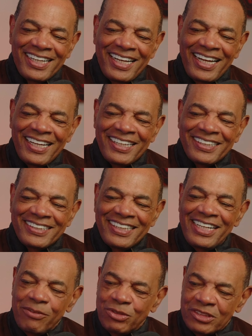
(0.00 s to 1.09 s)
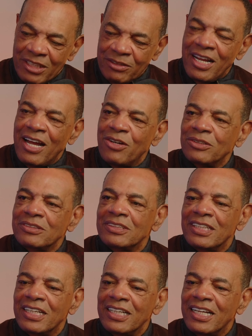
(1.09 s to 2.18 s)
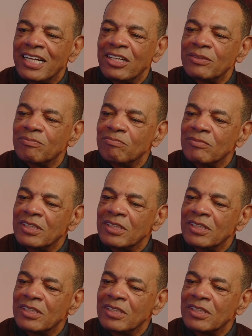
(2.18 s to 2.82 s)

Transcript: and he was in town, and